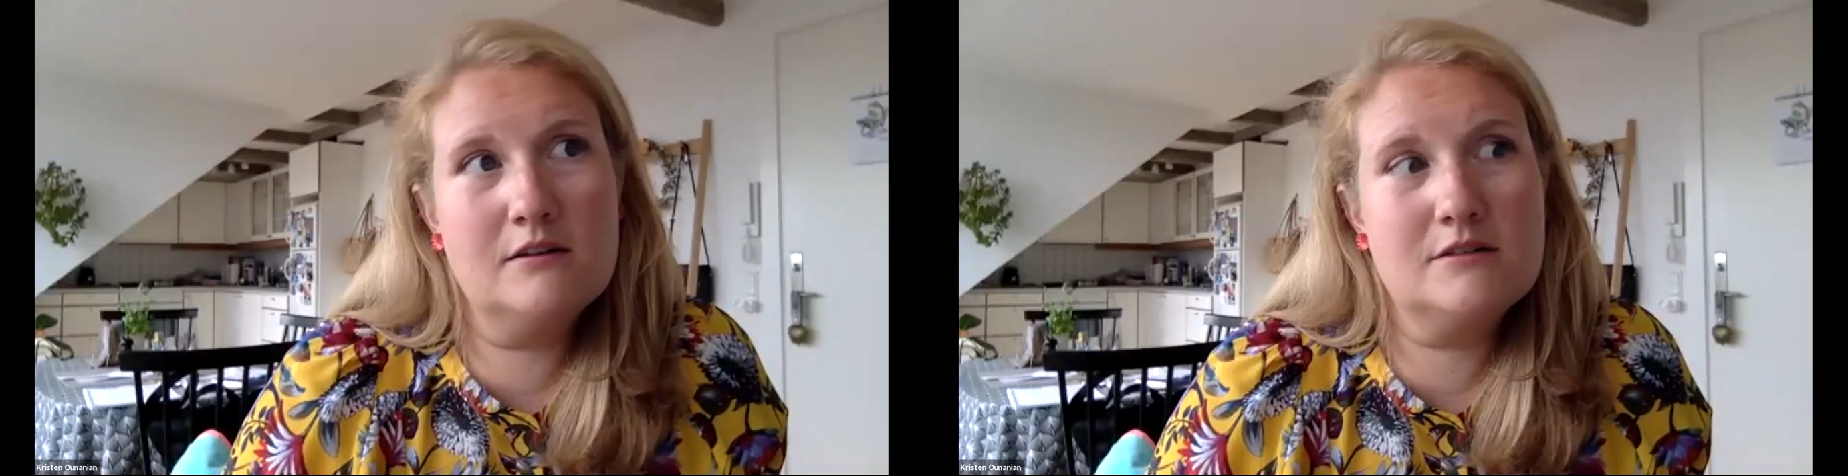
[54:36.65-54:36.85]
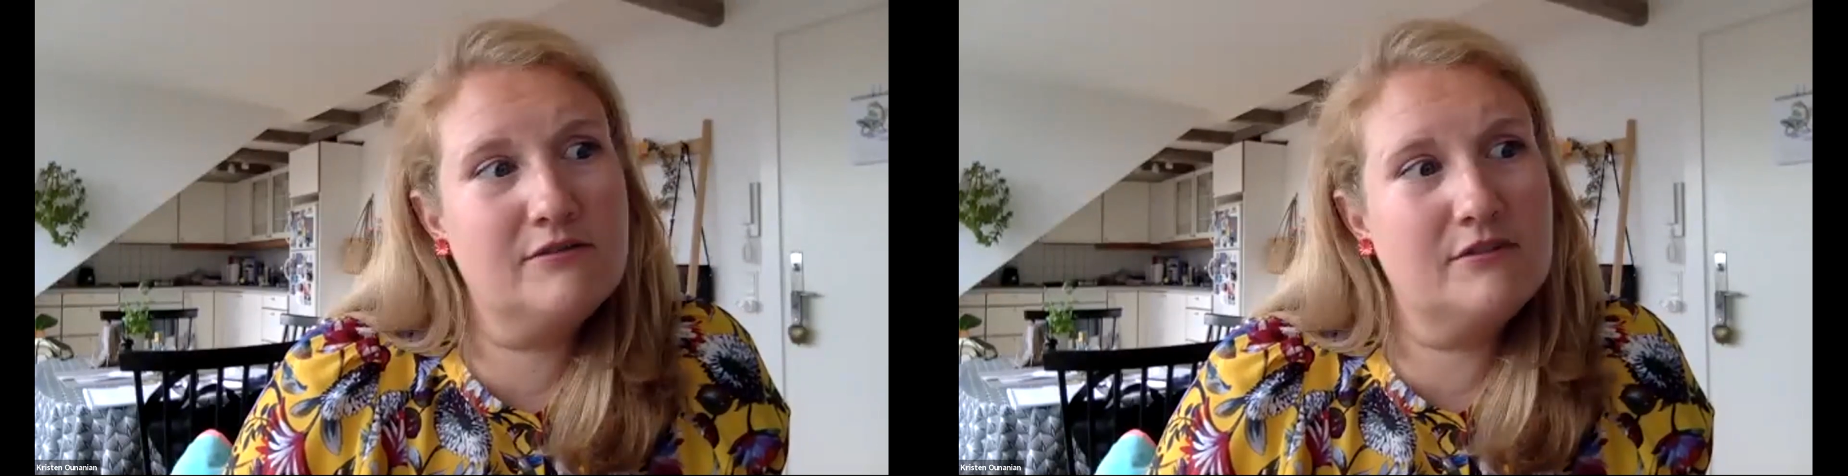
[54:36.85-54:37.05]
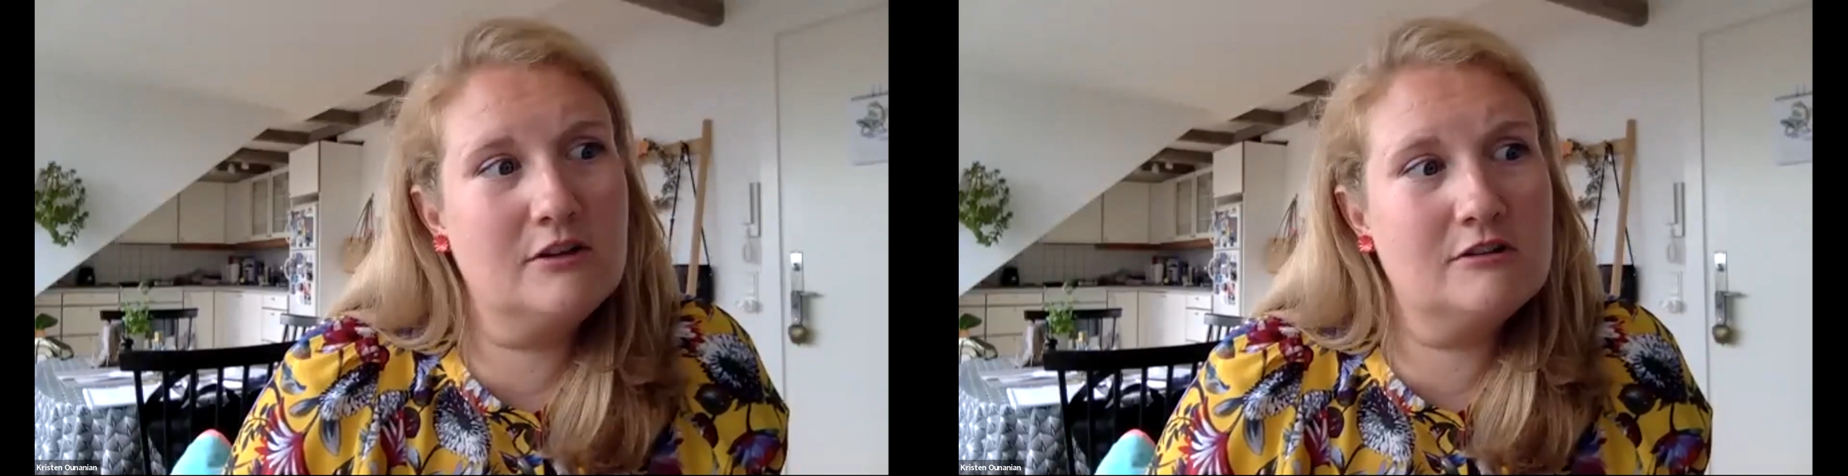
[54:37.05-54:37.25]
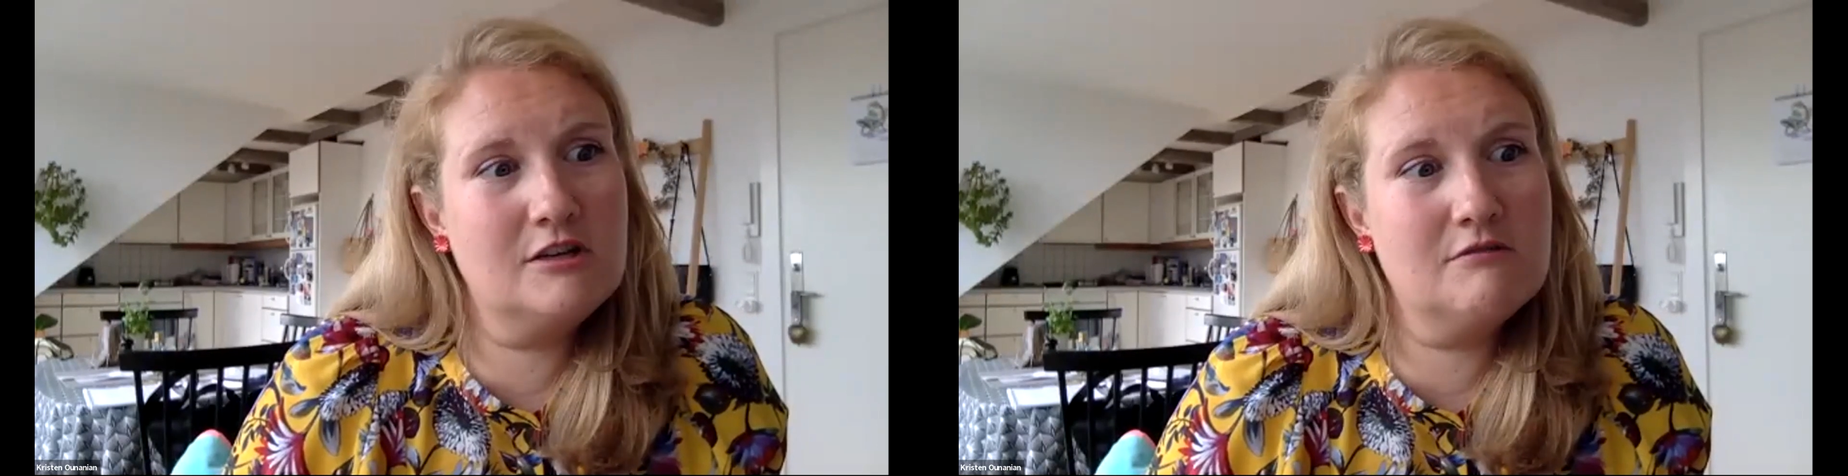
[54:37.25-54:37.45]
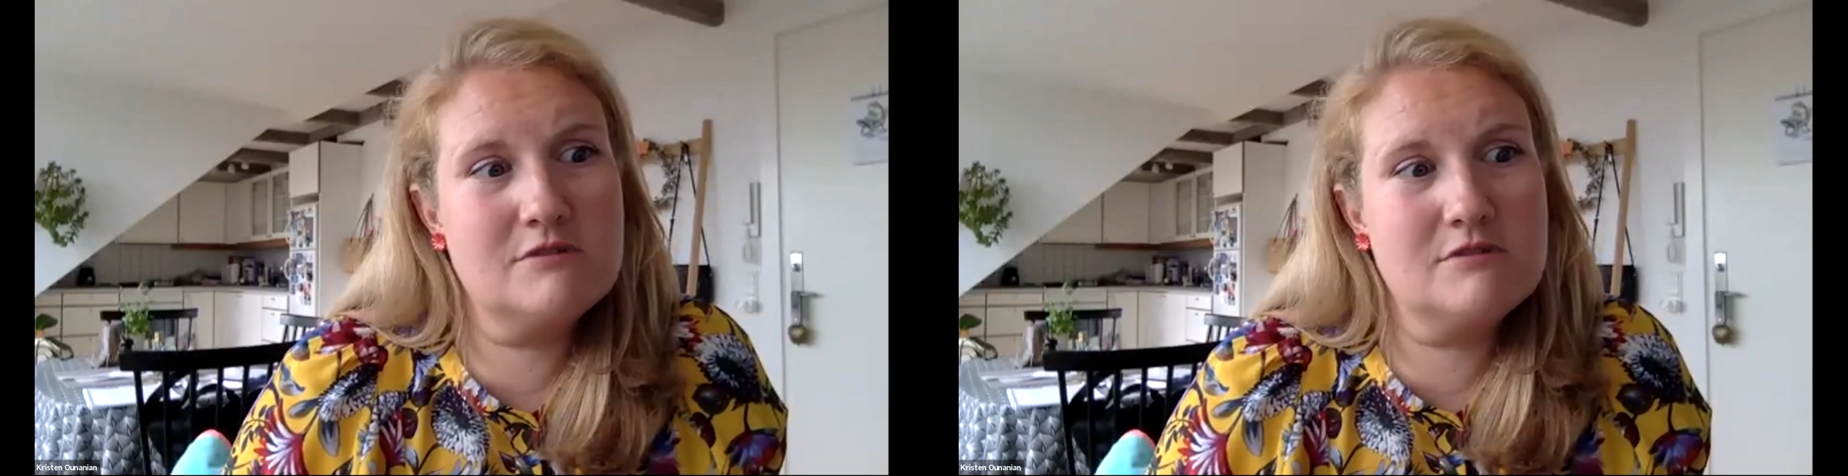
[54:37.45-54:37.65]

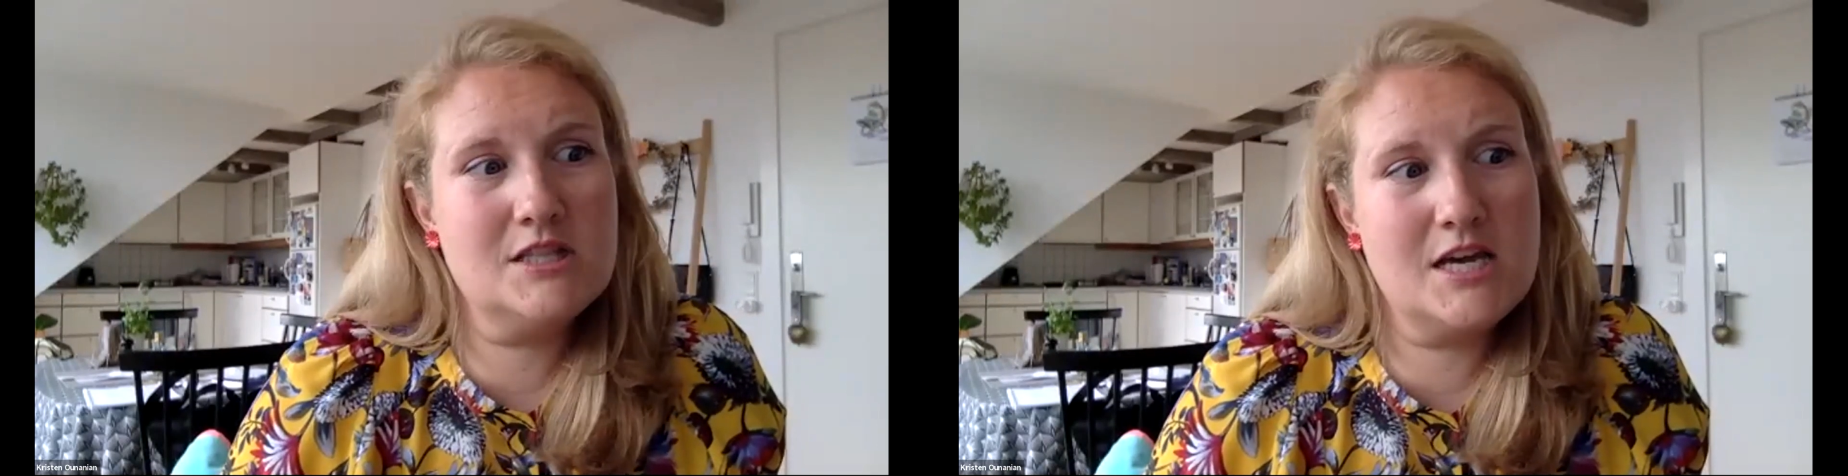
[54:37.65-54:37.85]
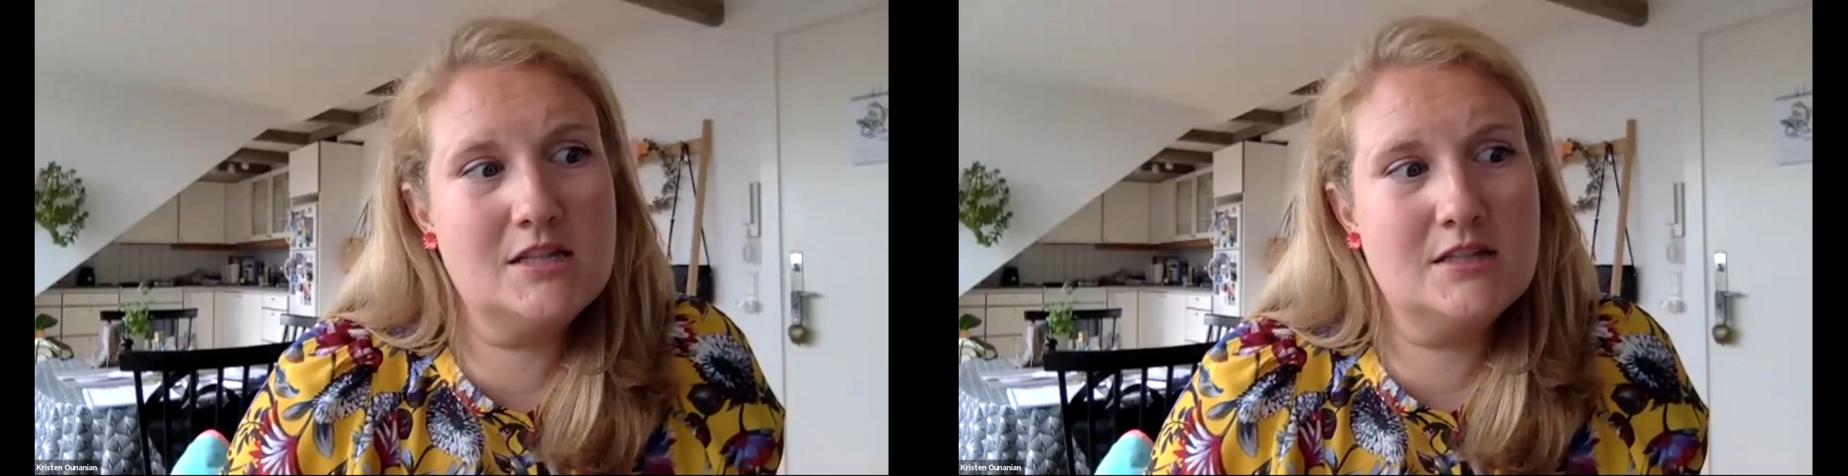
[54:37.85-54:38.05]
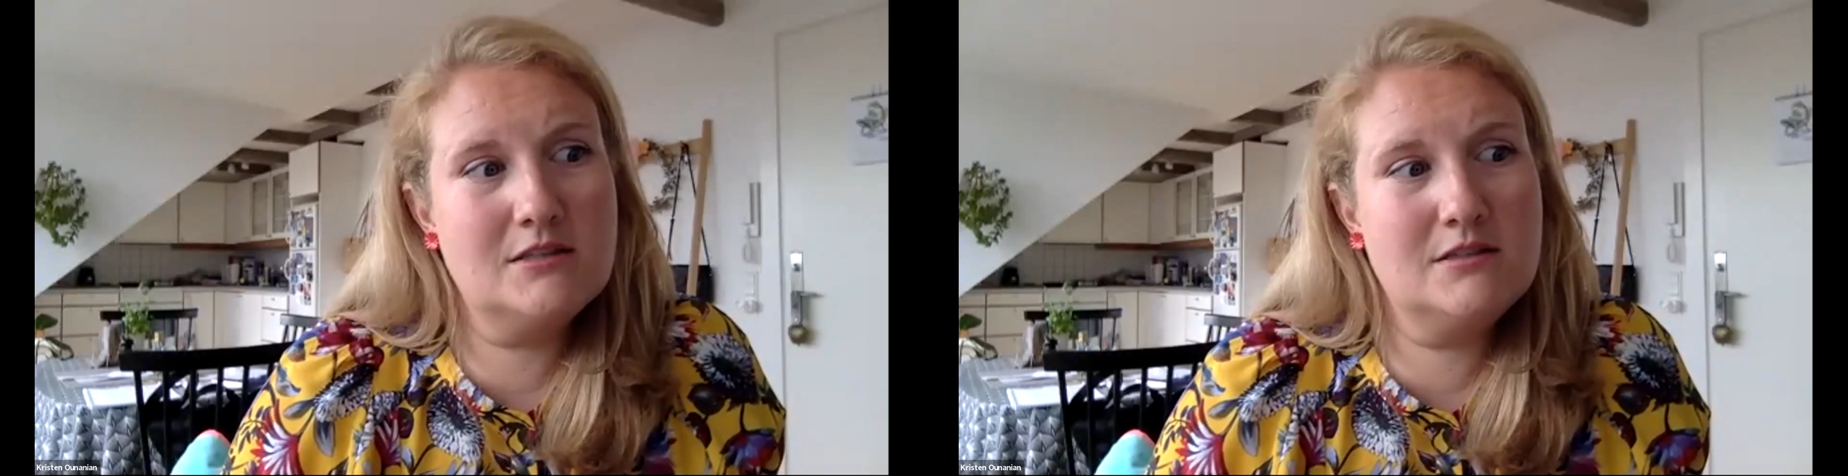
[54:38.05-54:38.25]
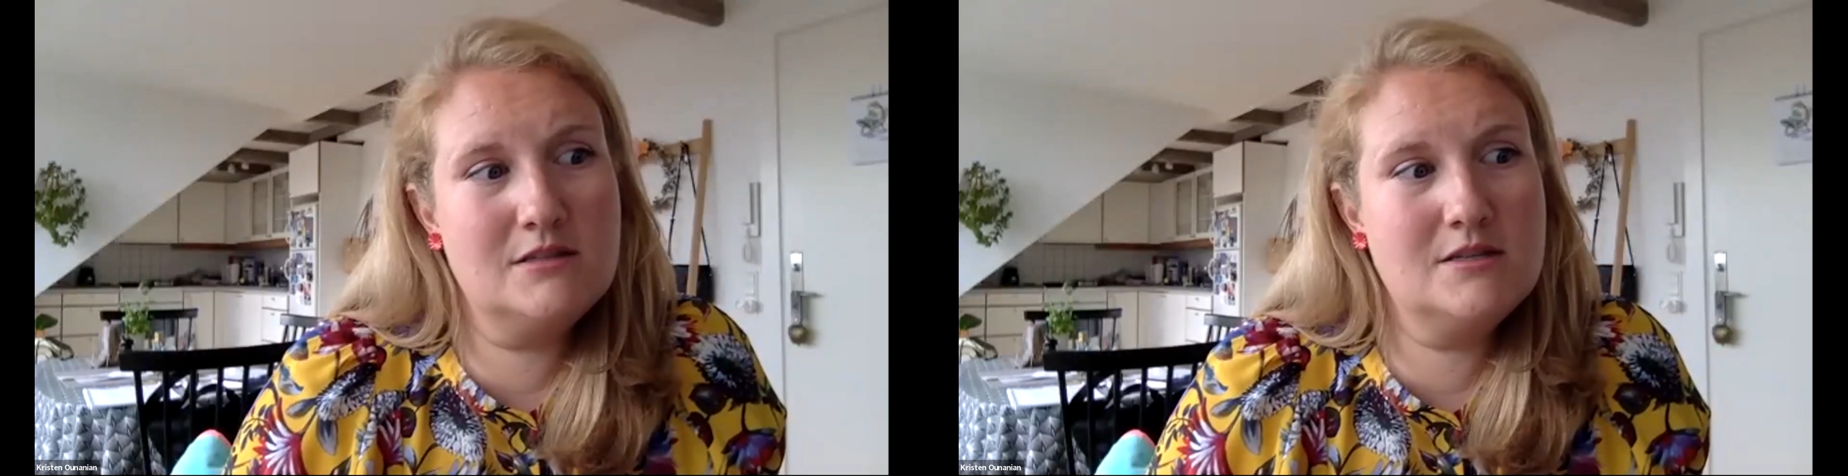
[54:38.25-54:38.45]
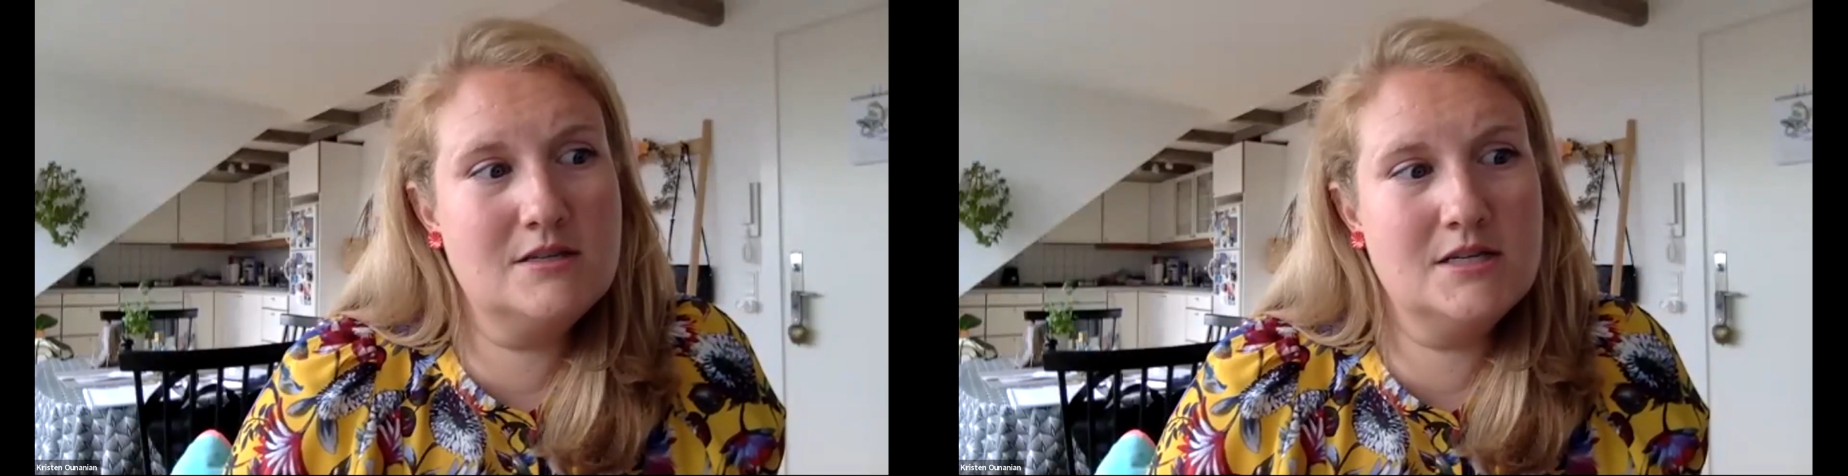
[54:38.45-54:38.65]
definitely relates